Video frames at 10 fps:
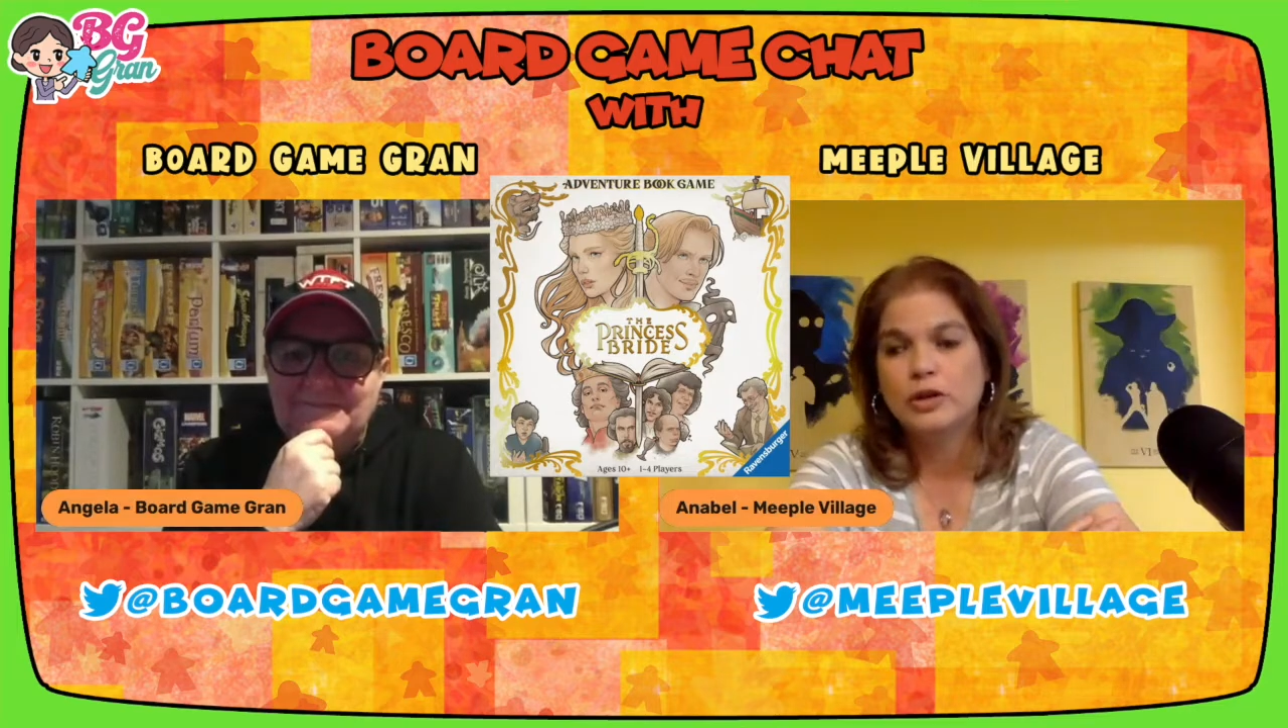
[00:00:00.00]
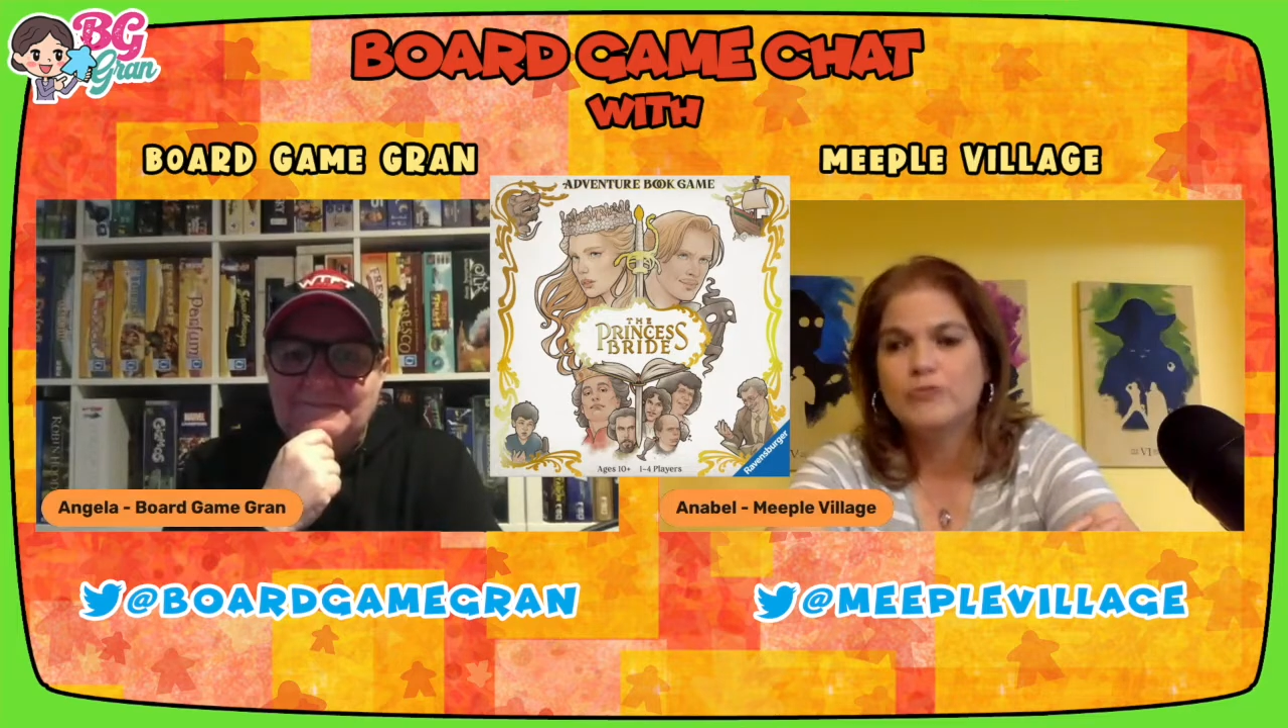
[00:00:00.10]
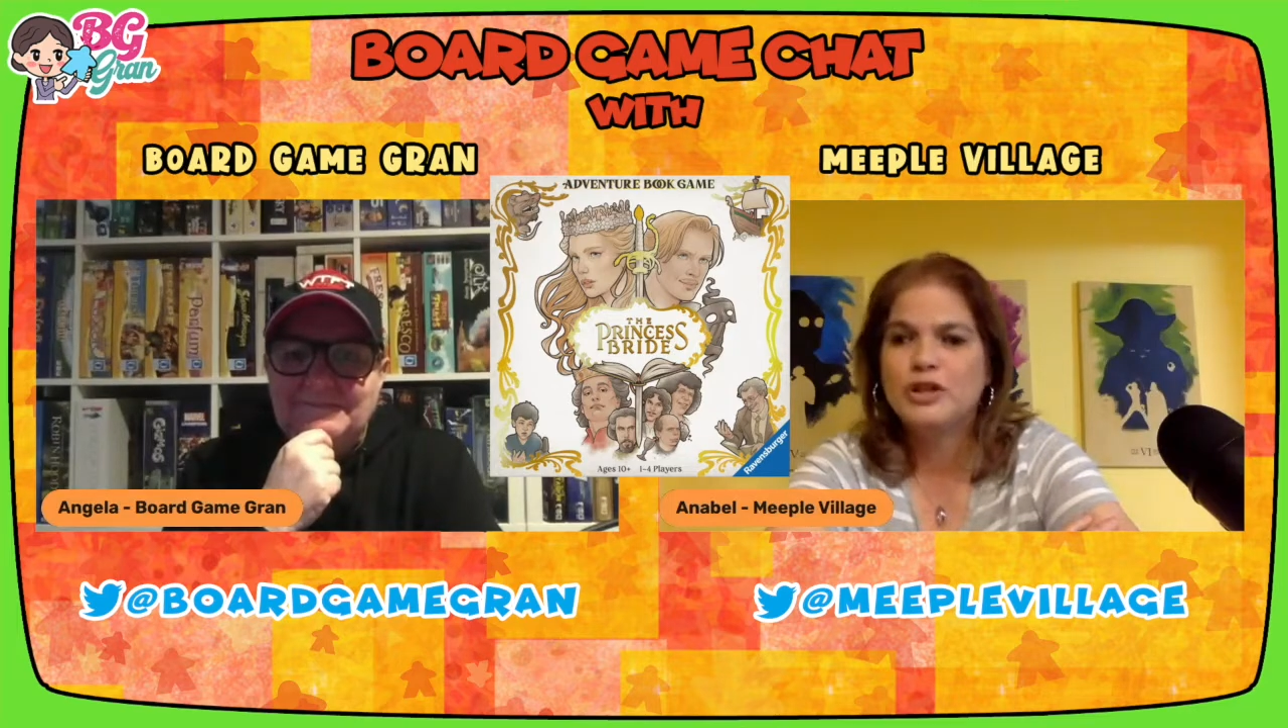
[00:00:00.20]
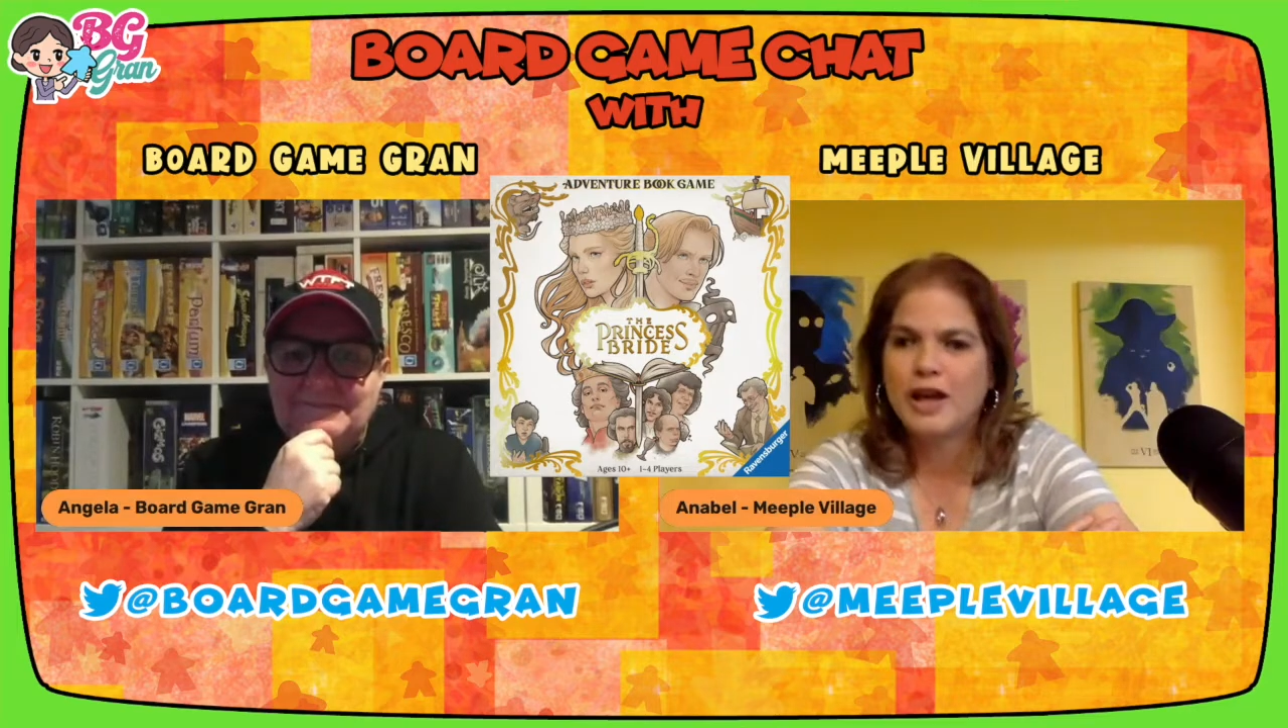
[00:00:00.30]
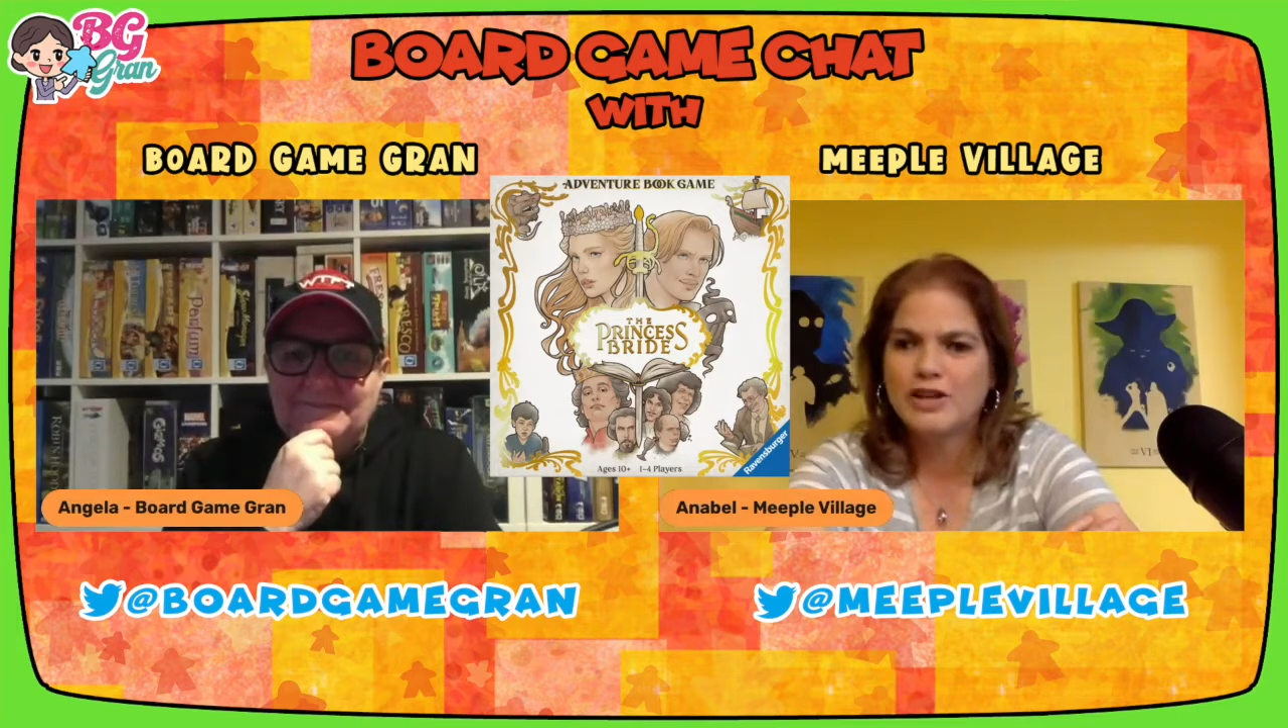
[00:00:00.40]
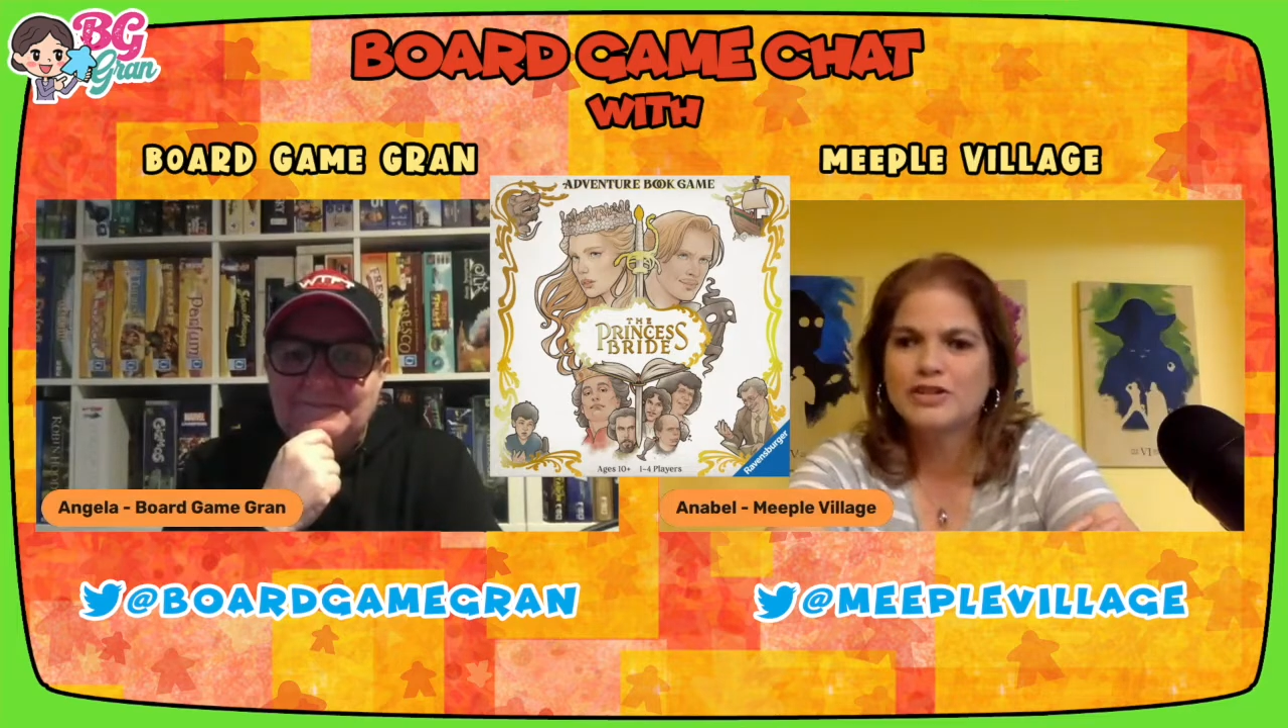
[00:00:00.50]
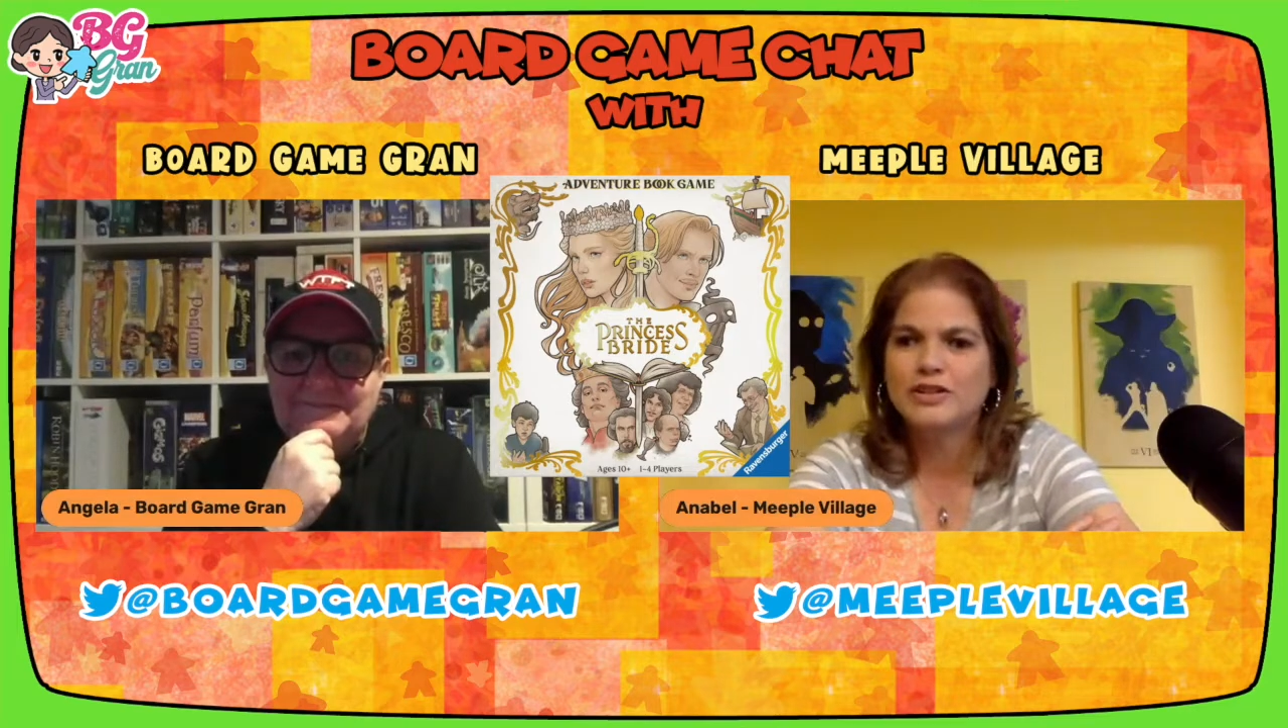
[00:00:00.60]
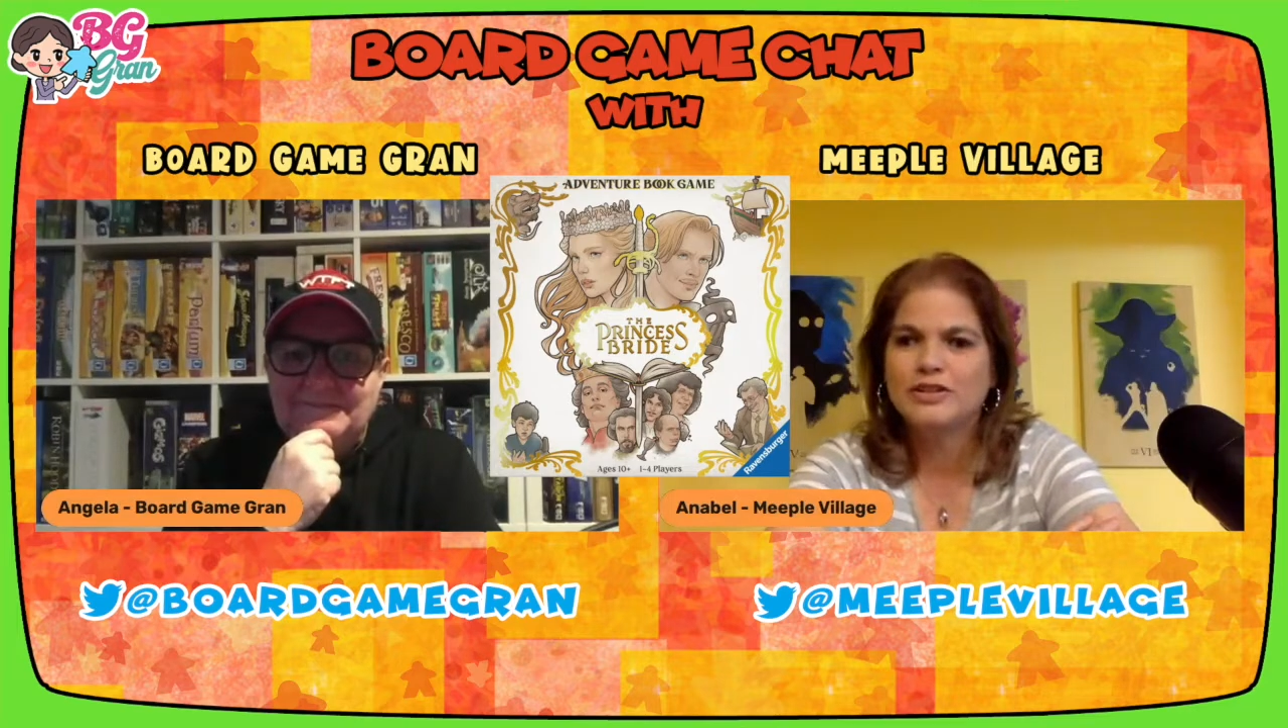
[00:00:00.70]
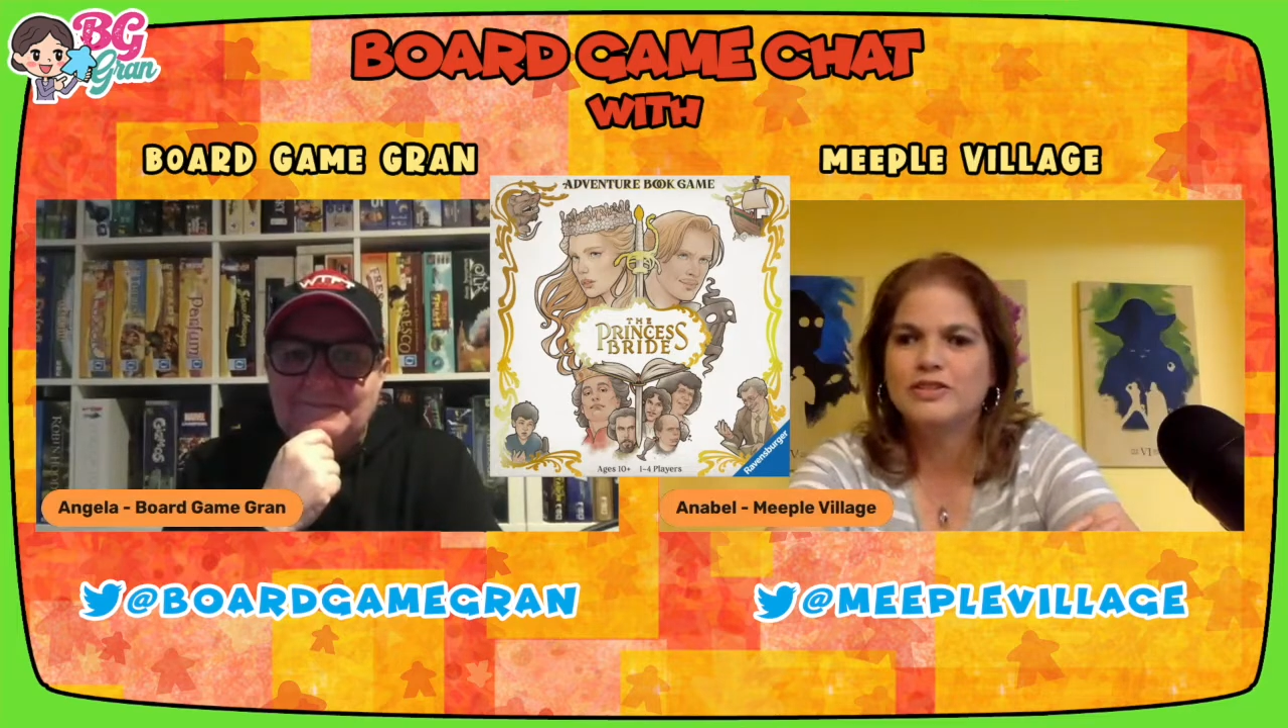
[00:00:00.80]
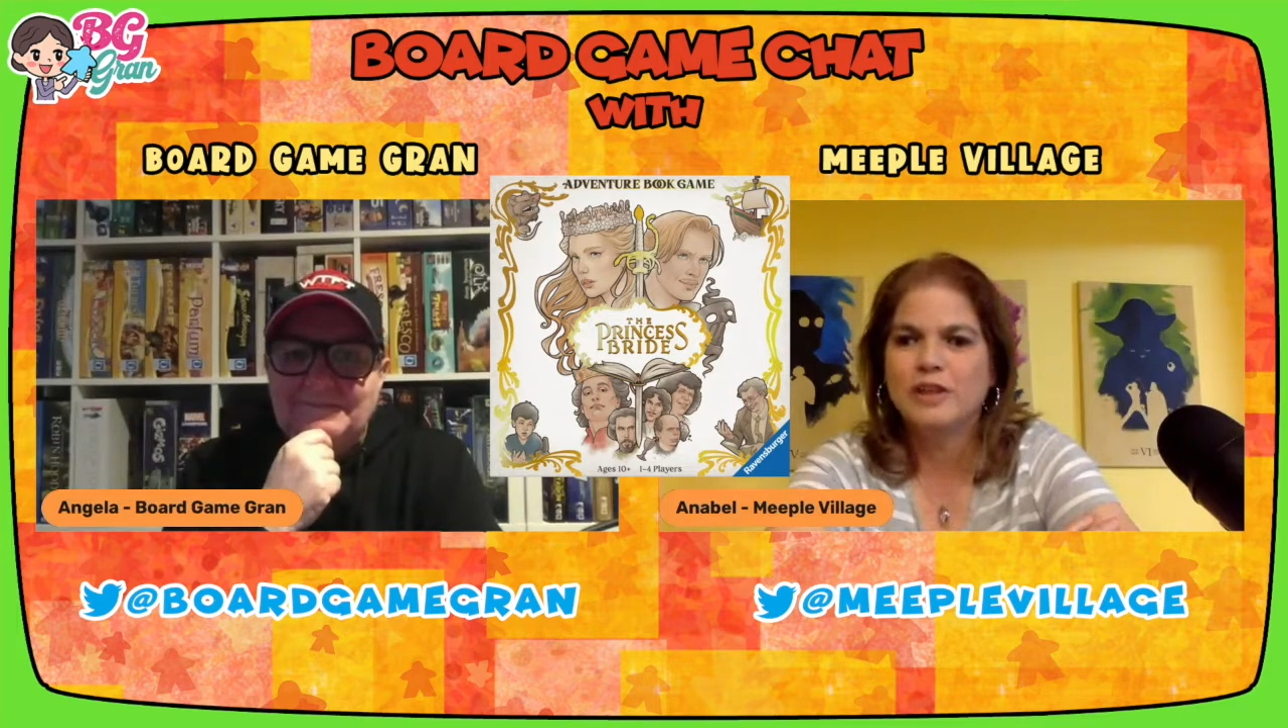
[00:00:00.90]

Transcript: If she actually sits